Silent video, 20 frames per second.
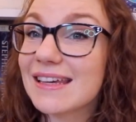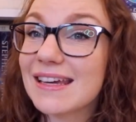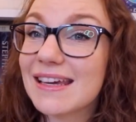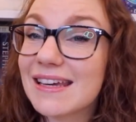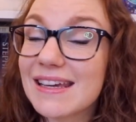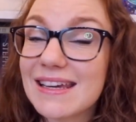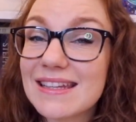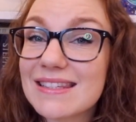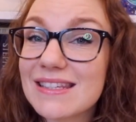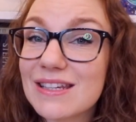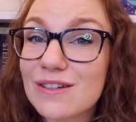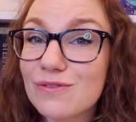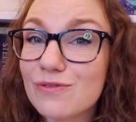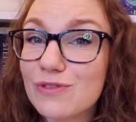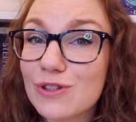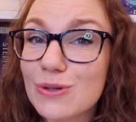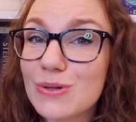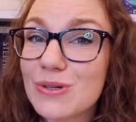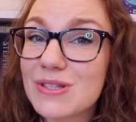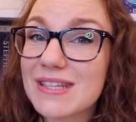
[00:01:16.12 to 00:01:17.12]
It gets
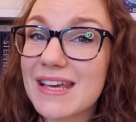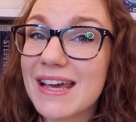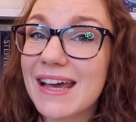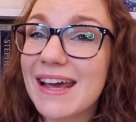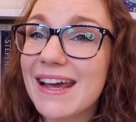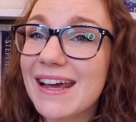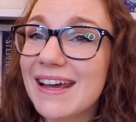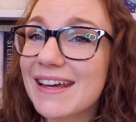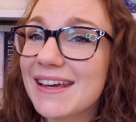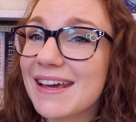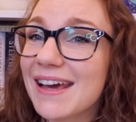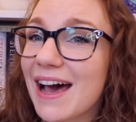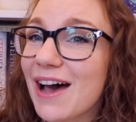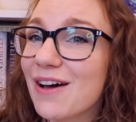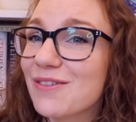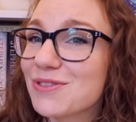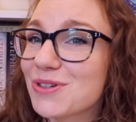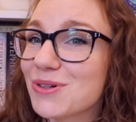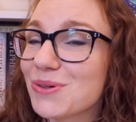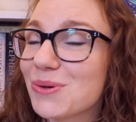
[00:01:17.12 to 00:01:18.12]
confusing
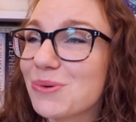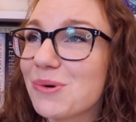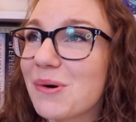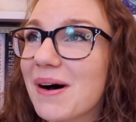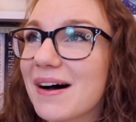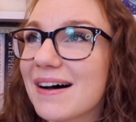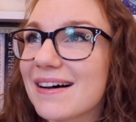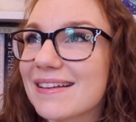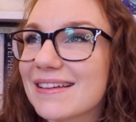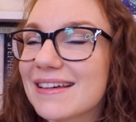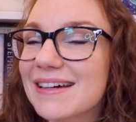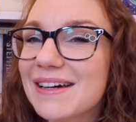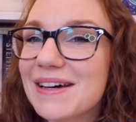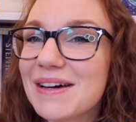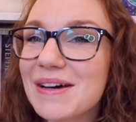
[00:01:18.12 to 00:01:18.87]
after a while.